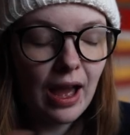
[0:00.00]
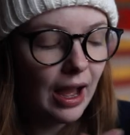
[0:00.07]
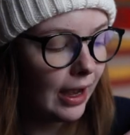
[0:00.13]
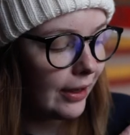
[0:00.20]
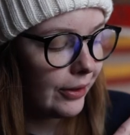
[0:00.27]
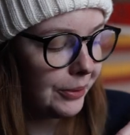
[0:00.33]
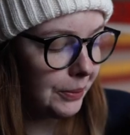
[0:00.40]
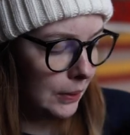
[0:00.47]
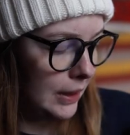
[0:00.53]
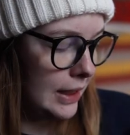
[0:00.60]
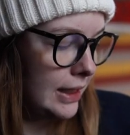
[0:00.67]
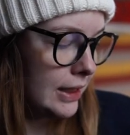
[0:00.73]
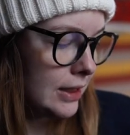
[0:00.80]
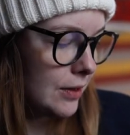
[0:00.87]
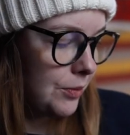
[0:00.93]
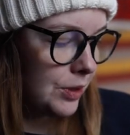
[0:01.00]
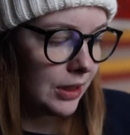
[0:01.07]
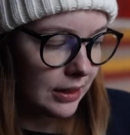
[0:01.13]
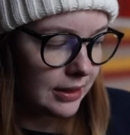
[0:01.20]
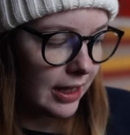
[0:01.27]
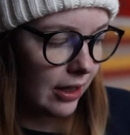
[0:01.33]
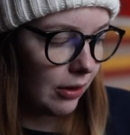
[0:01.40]
I don't need someone
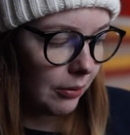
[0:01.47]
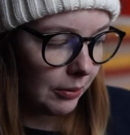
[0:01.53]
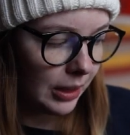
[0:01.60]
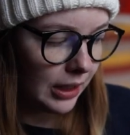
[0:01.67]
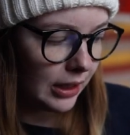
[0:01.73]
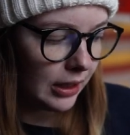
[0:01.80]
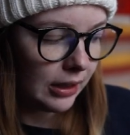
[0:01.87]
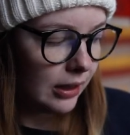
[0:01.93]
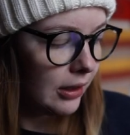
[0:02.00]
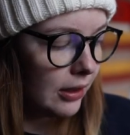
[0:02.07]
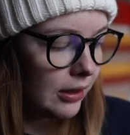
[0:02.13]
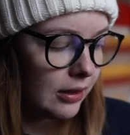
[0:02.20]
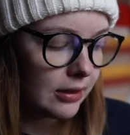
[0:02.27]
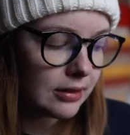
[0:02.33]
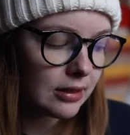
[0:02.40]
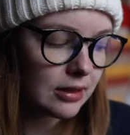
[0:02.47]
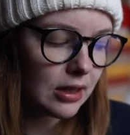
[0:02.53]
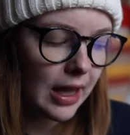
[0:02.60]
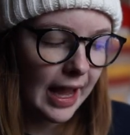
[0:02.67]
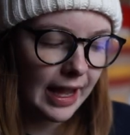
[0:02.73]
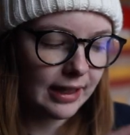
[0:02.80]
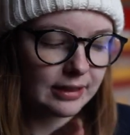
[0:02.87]
to tell me this is
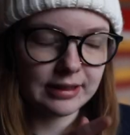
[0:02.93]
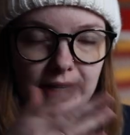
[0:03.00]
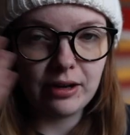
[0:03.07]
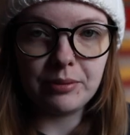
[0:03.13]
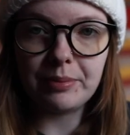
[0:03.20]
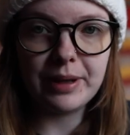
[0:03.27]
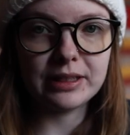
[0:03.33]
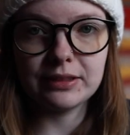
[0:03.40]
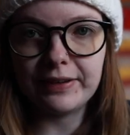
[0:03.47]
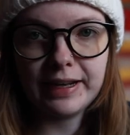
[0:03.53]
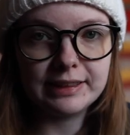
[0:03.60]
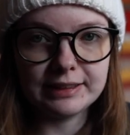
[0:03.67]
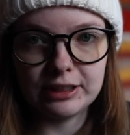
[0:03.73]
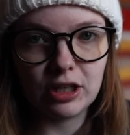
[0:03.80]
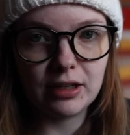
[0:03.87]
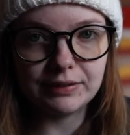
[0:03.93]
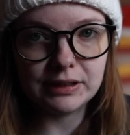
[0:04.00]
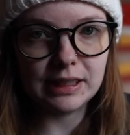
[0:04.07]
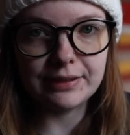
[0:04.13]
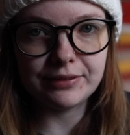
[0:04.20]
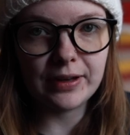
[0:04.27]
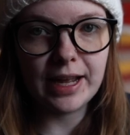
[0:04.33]
the hands down best fantasy
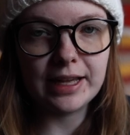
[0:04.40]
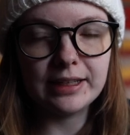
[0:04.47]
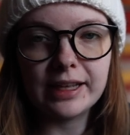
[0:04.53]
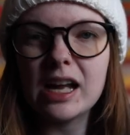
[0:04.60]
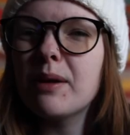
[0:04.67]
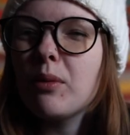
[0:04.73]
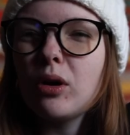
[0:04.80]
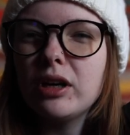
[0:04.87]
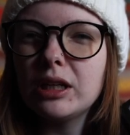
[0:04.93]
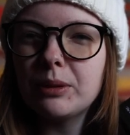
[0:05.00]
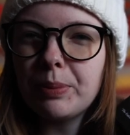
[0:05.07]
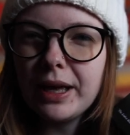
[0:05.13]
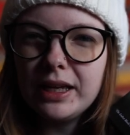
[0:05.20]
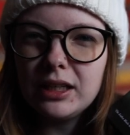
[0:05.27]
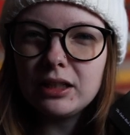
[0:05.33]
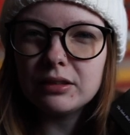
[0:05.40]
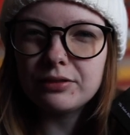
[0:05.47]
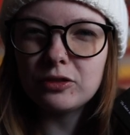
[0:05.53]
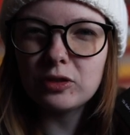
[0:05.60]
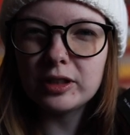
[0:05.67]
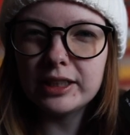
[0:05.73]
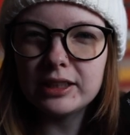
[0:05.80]
novel I've read. Like, I'm already paying
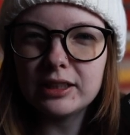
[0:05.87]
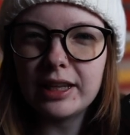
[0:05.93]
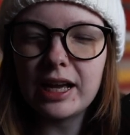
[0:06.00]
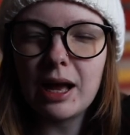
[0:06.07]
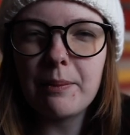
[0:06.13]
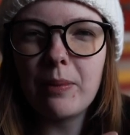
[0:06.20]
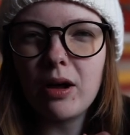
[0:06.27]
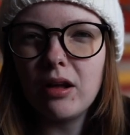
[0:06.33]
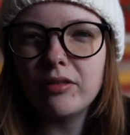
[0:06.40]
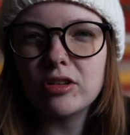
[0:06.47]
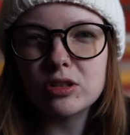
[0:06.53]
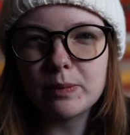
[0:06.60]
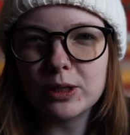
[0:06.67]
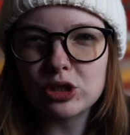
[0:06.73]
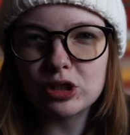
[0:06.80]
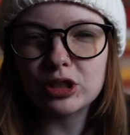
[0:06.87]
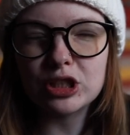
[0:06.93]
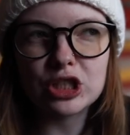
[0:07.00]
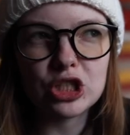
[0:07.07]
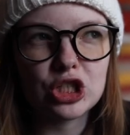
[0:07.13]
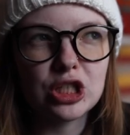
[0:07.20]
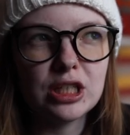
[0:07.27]
for it. Like, I bought the special
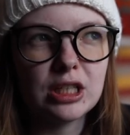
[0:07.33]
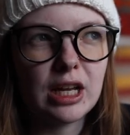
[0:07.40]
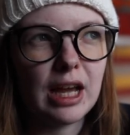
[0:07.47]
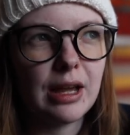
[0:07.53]
edition.